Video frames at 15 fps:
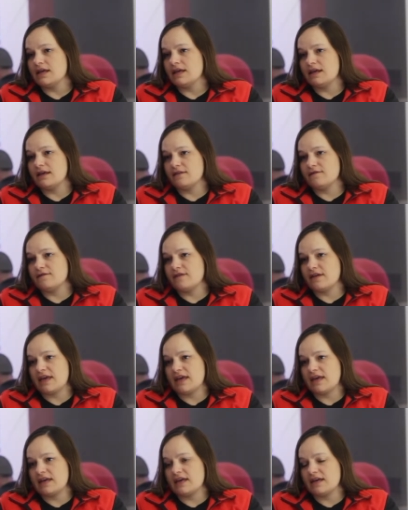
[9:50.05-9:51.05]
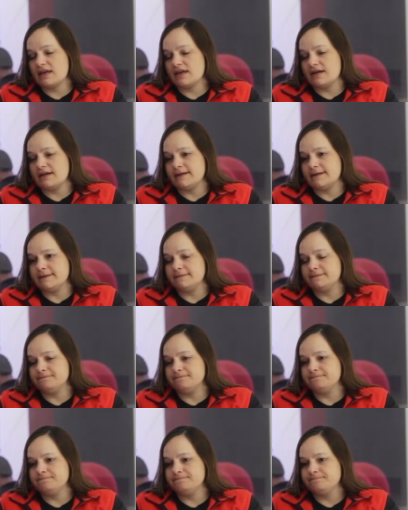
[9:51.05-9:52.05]
If a um,
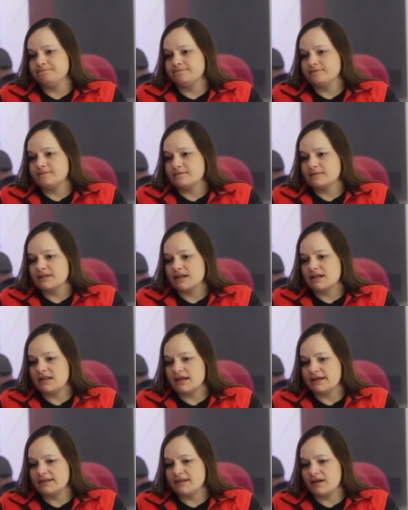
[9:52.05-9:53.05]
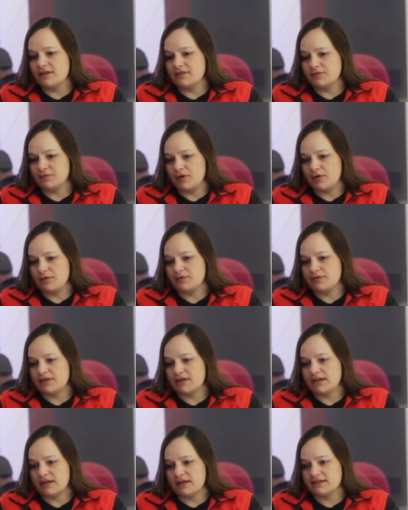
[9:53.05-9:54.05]
client on the road
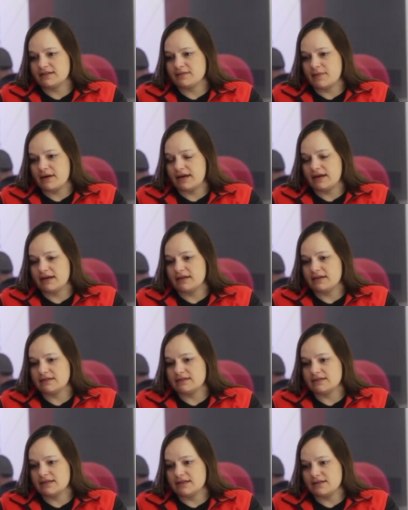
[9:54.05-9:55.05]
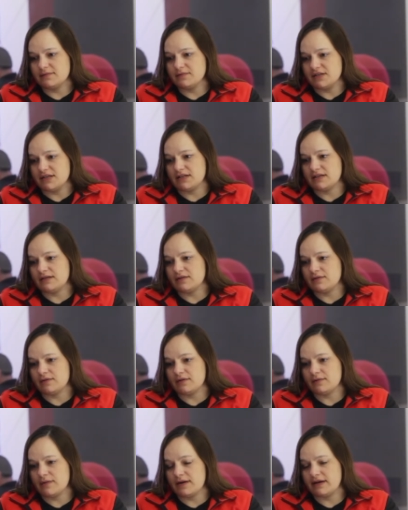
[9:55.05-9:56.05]
connects to my CMG
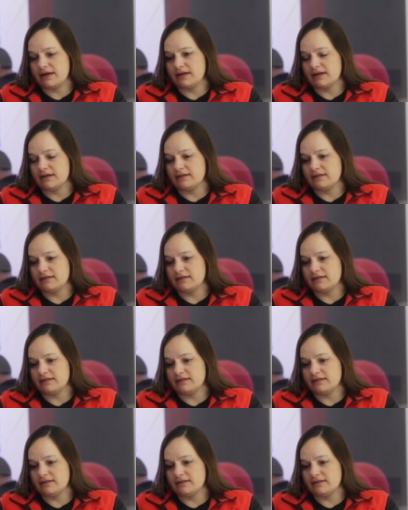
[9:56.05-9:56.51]
or my